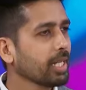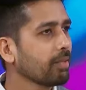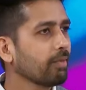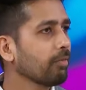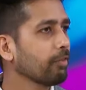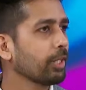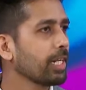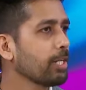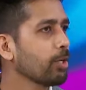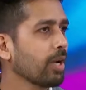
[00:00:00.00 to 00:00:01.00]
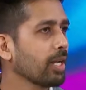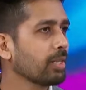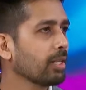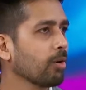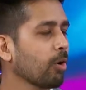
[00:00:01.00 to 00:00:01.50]
even if you didn't do
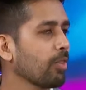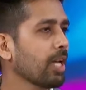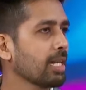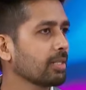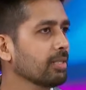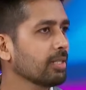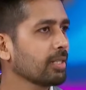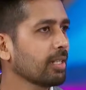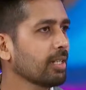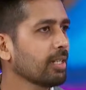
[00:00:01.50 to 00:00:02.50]
anything on the assets,